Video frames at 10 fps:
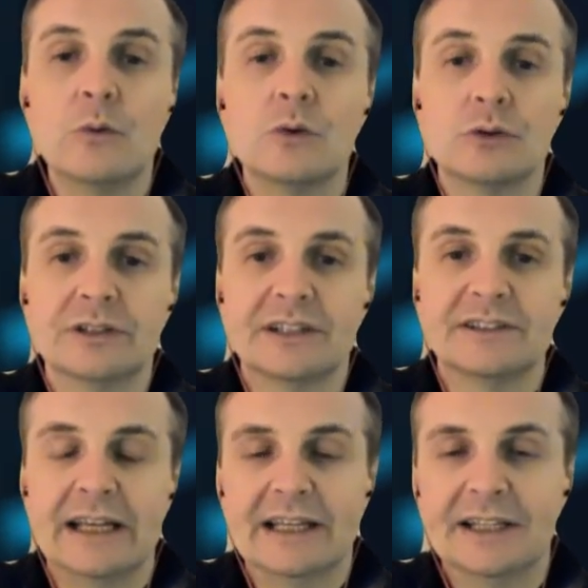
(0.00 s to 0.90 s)
good a
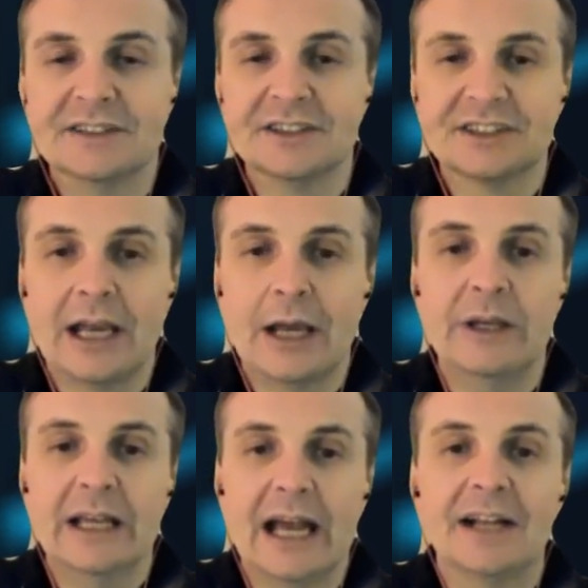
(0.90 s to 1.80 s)
tank is at
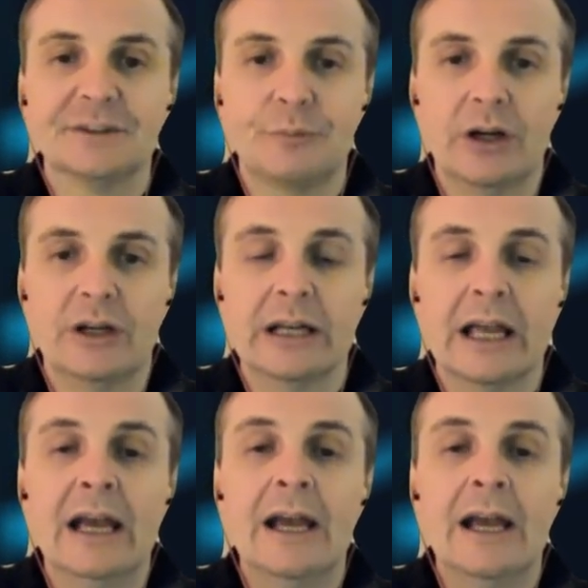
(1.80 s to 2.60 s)
scouting and spotting